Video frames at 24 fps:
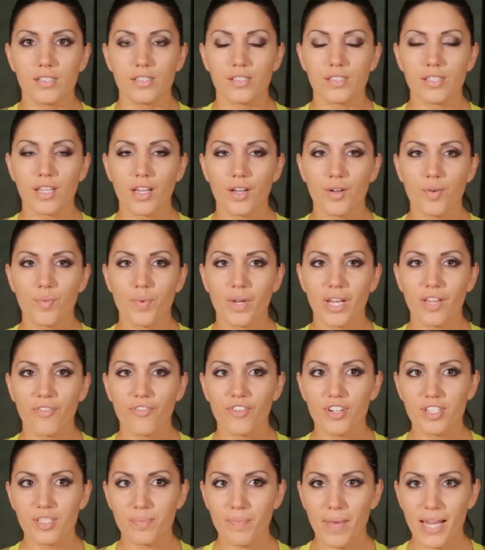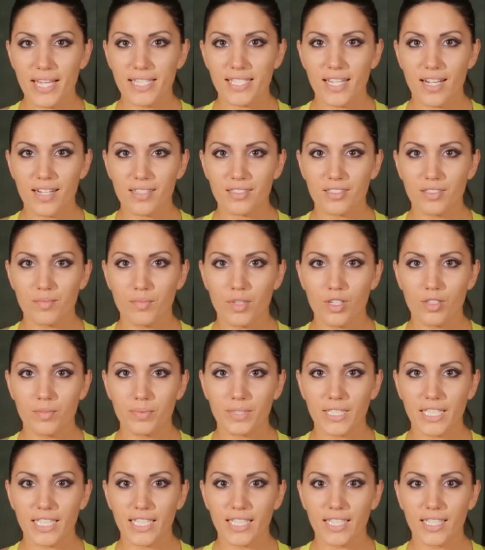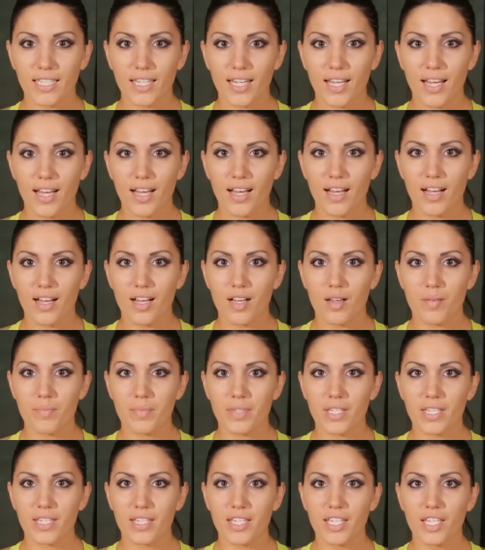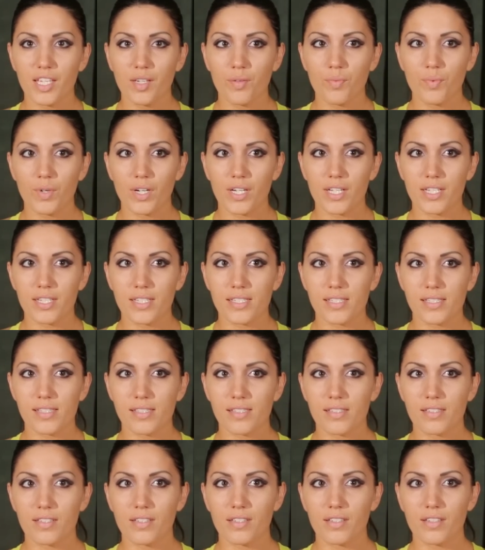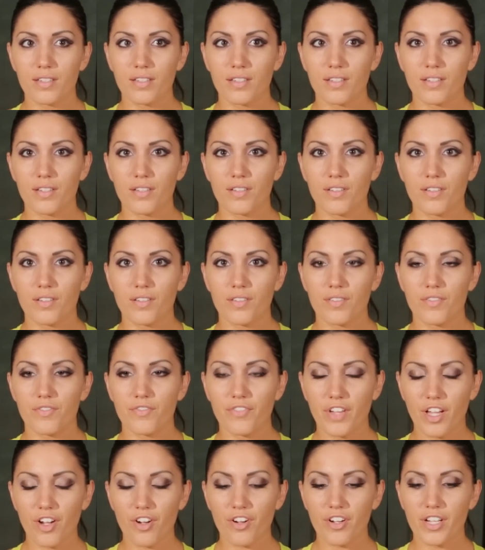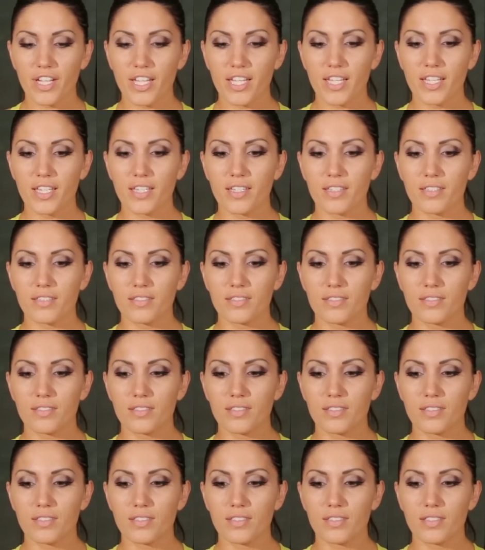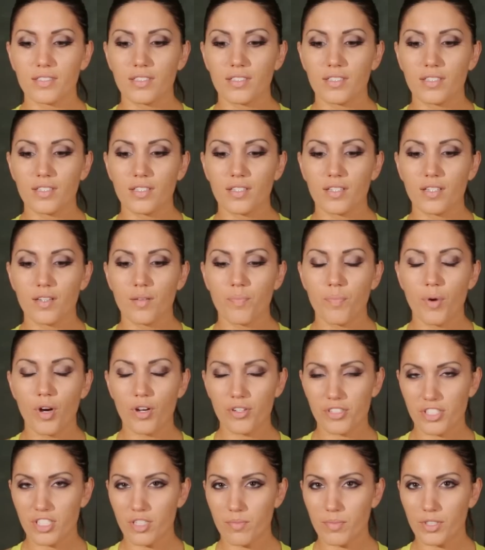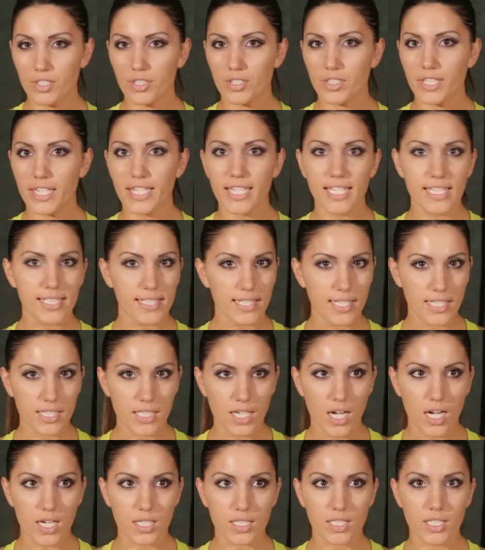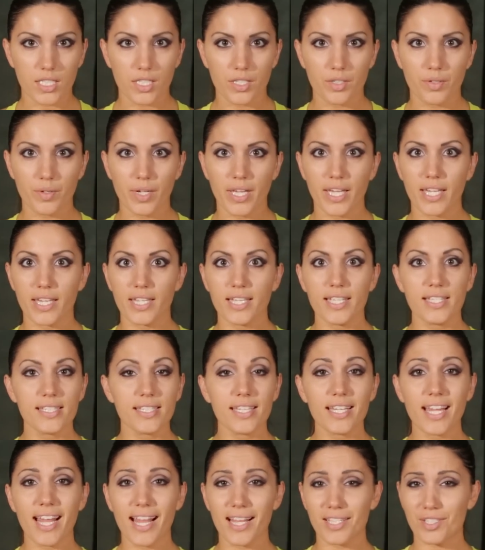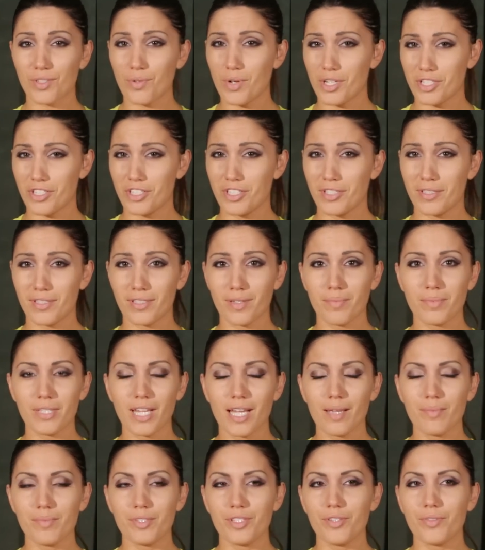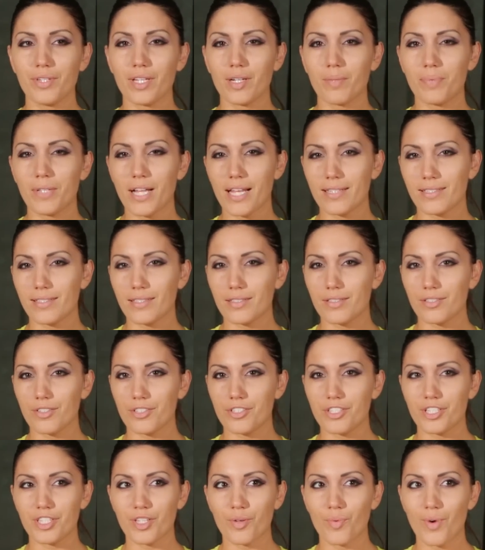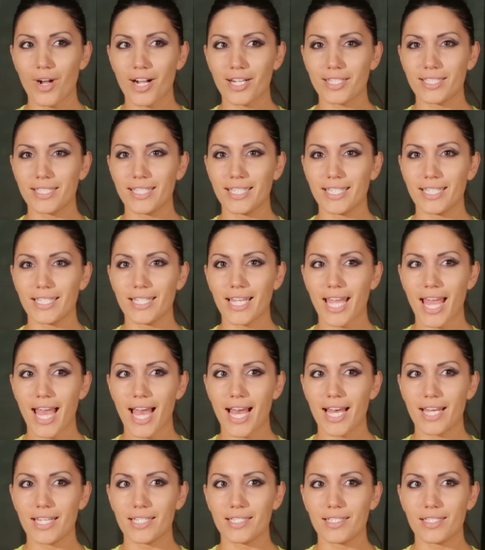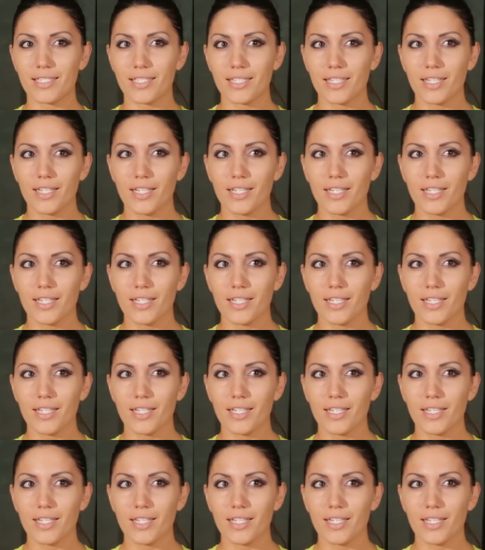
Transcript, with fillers: So when I first met Dr. Mobley, um, he was very personable and easy to talk to and easy to ask questions. Sometimes you get a plastic surgeon that walks in and